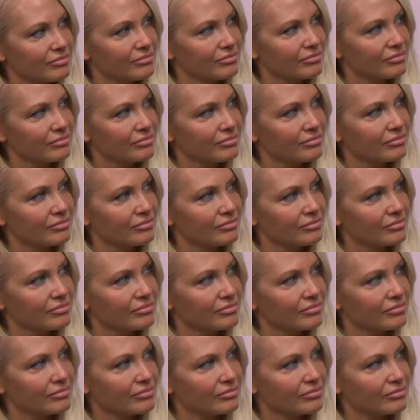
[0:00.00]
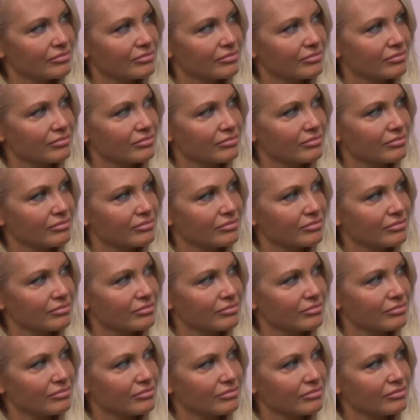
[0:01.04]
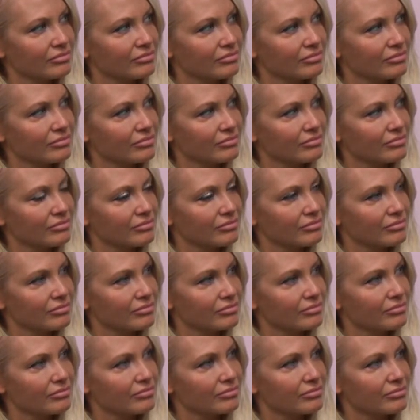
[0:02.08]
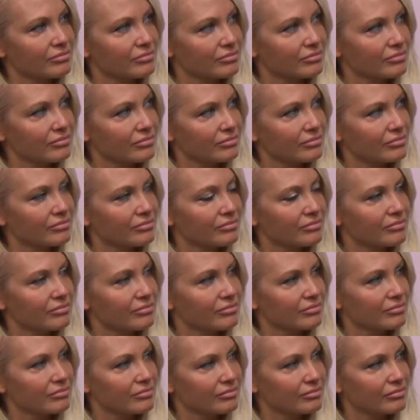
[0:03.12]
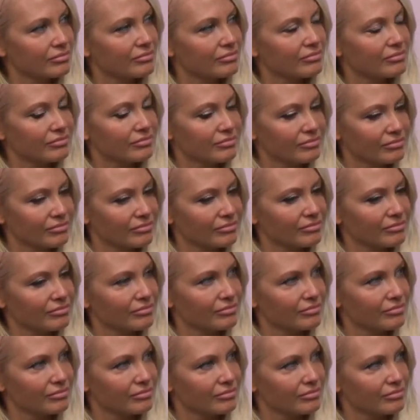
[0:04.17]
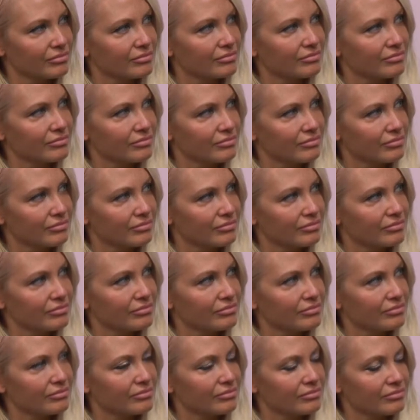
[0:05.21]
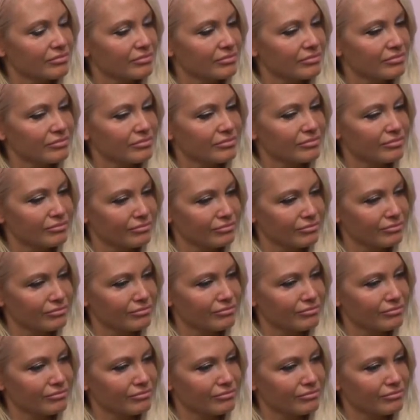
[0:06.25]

[no speech]